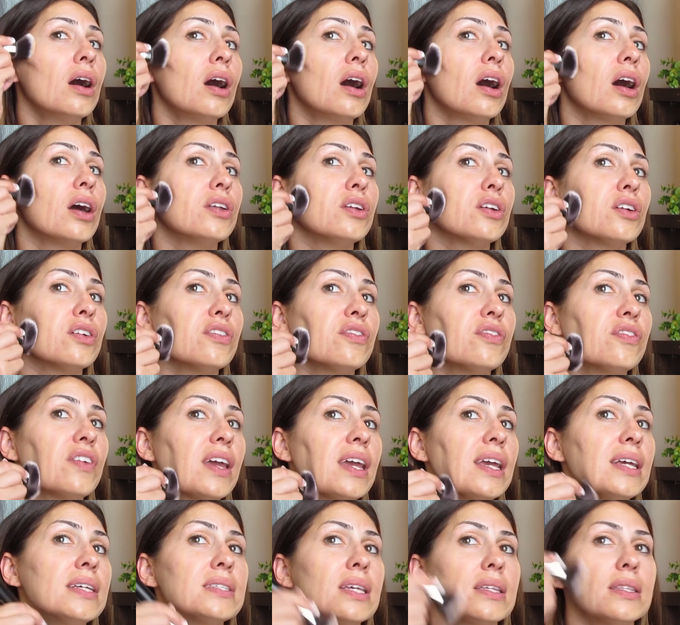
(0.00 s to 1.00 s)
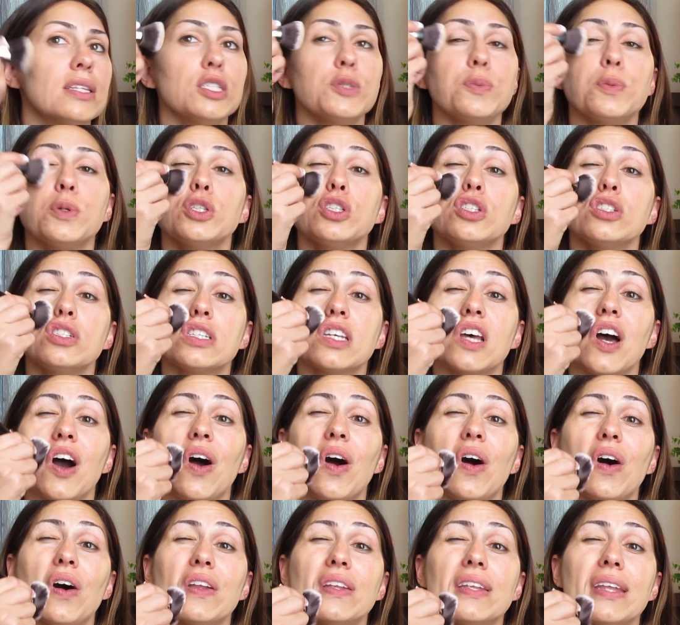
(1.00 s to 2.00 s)
on your face, and this pushes it
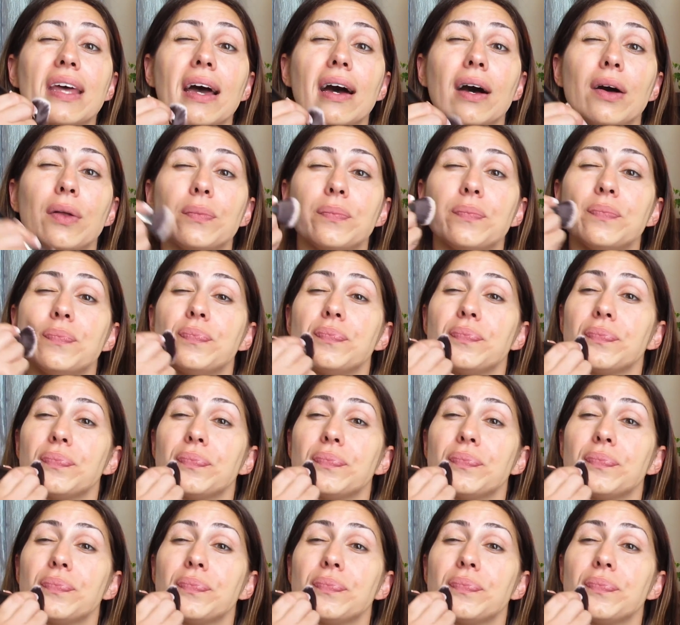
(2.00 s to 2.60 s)
all down.